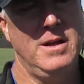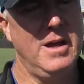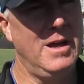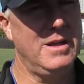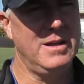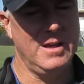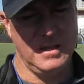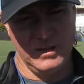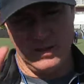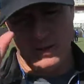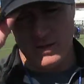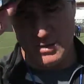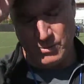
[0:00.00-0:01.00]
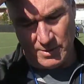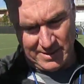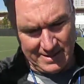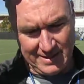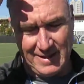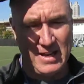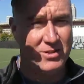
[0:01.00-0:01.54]
Yeah,
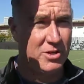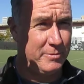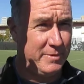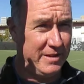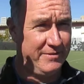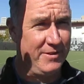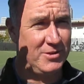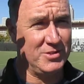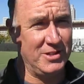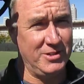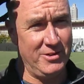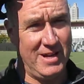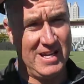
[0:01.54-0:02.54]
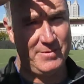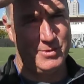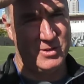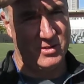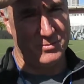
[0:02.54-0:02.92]
and that should have been the first thing you asked, because